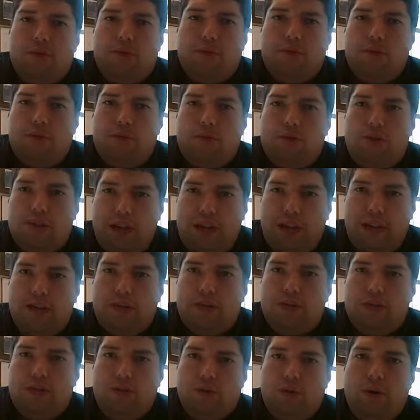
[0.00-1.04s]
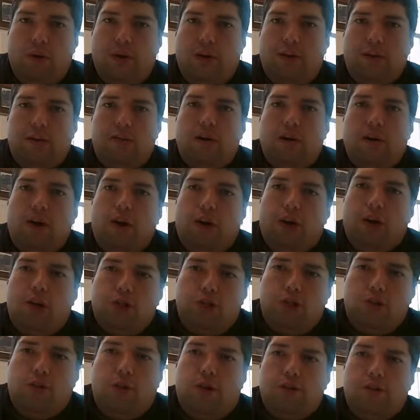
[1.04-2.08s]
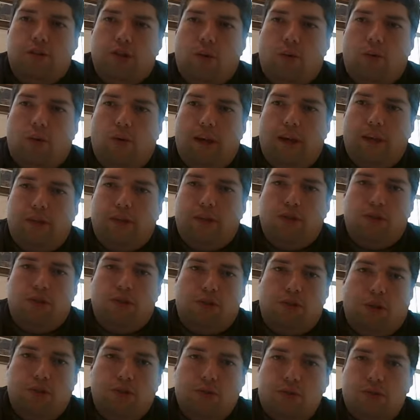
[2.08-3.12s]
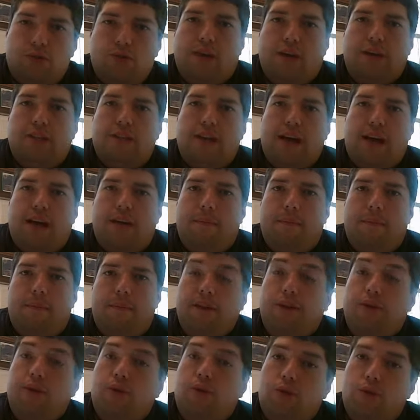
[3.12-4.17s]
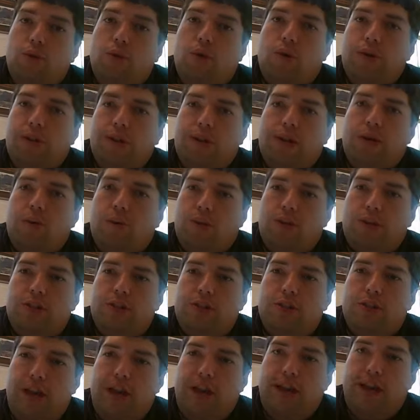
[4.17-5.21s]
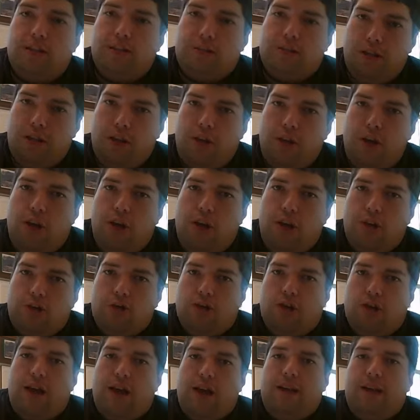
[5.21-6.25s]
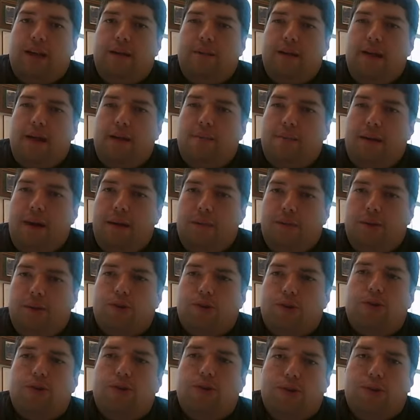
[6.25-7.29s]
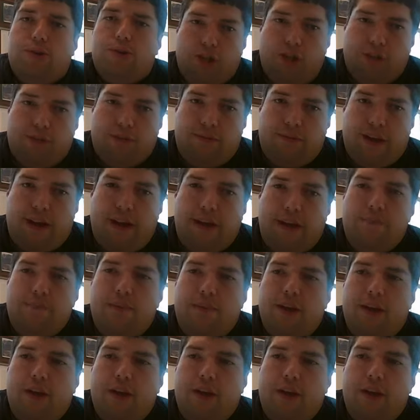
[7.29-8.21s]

to take this quiz. 200 questions. Don't stress out about it. You do only get one chance, so kind of keep that in mind. But you're going to do just fine.